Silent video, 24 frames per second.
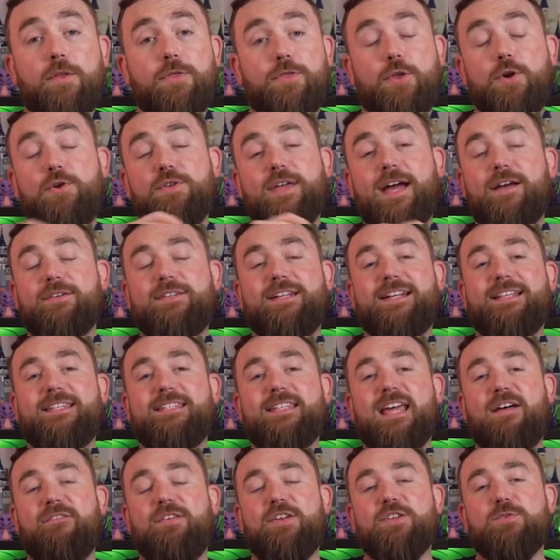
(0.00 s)

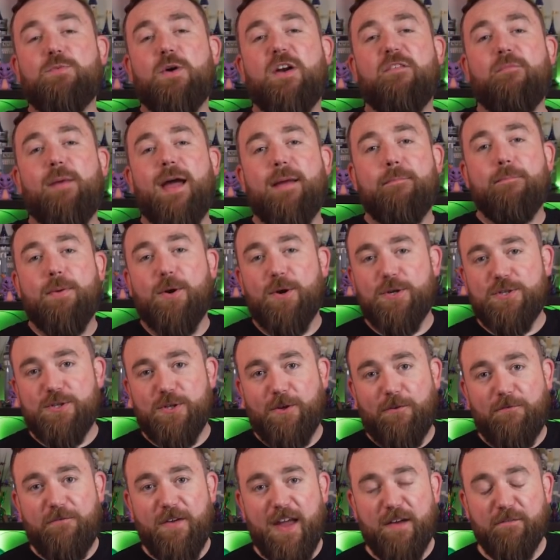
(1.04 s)
2007 is one of my
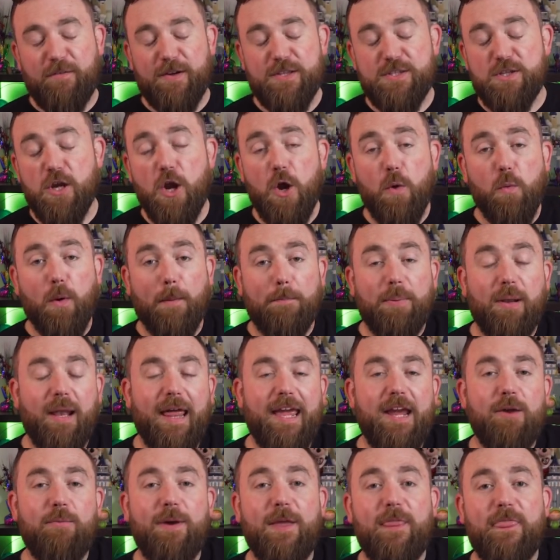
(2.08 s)
personal favorites. We're
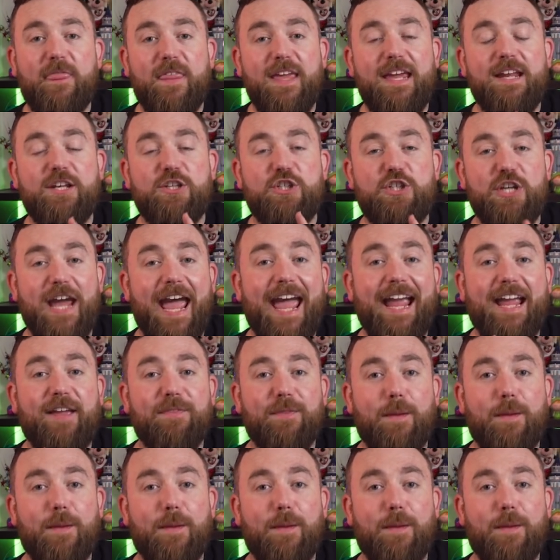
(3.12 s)
playing with the Jack